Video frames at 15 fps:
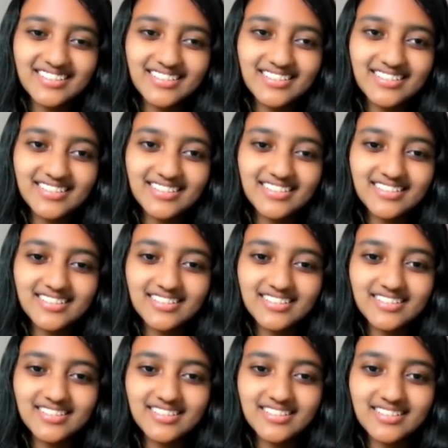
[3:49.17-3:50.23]

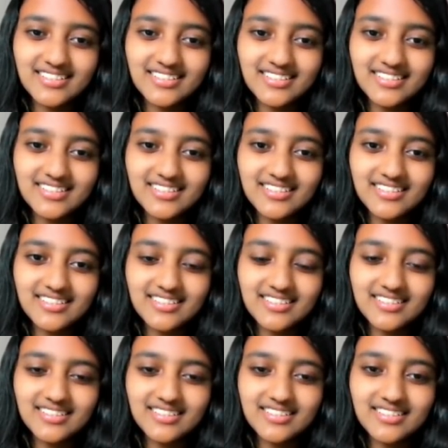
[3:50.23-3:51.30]

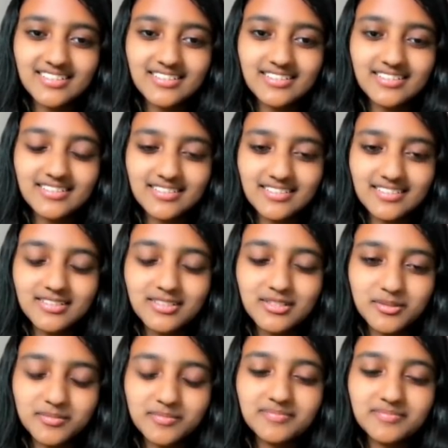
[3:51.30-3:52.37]

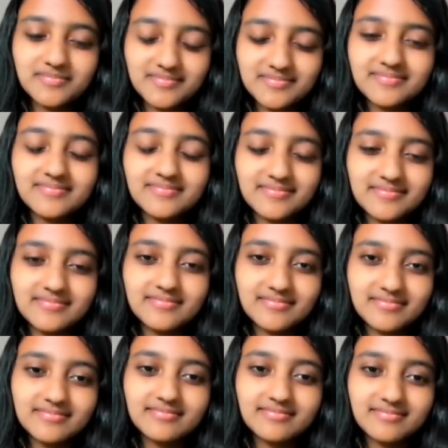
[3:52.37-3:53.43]

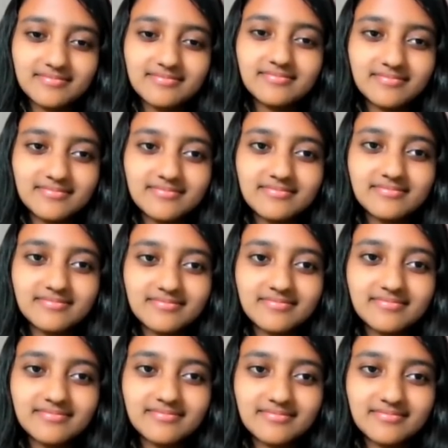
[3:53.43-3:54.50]

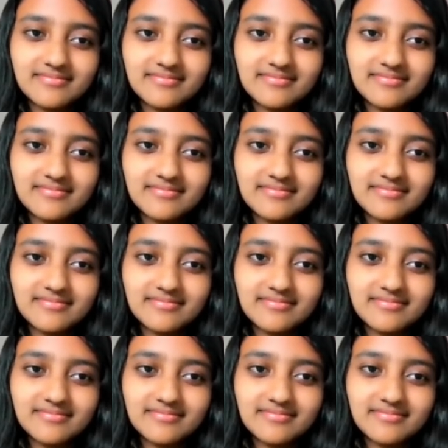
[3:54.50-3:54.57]
(silent)